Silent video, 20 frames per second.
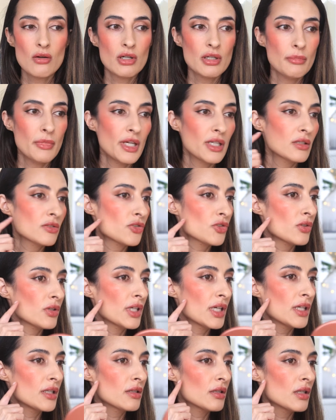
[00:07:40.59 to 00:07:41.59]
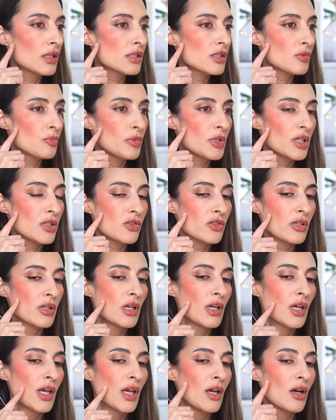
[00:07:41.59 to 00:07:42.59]
I managed to get this blush
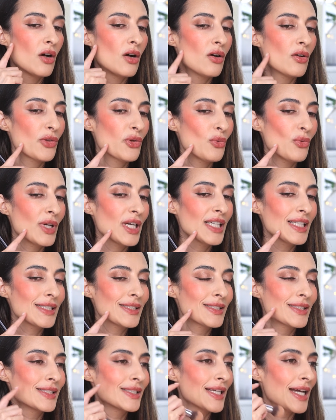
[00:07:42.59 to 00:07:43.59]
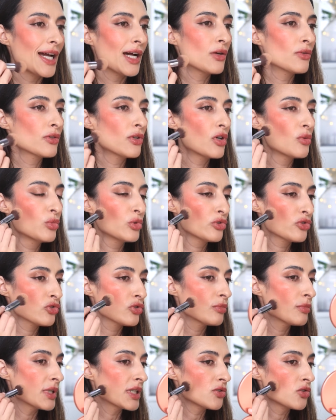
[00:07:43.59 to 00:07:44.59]
all the way down almost to
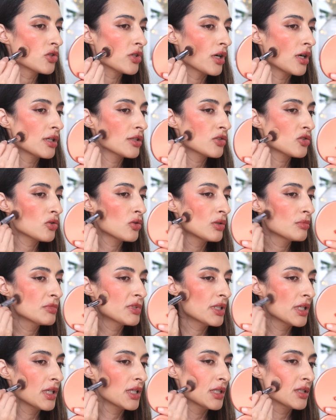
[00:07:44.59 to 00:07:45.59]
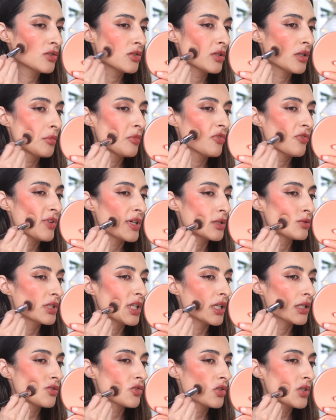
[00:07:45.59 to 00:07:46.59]
my jaw, so I'm taking some
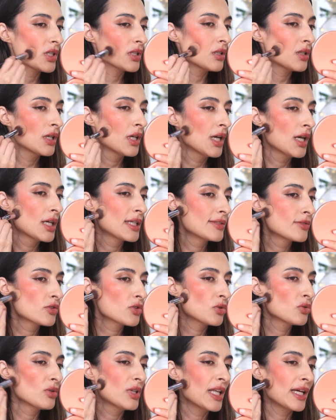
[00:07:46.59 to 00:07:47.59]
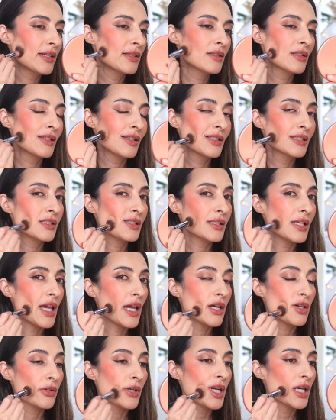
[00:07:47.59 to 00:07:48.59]
foundation to lighten this
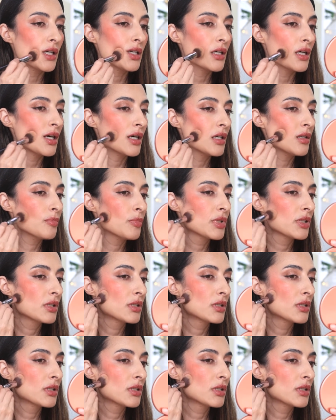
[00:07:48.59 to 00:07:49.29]
area up.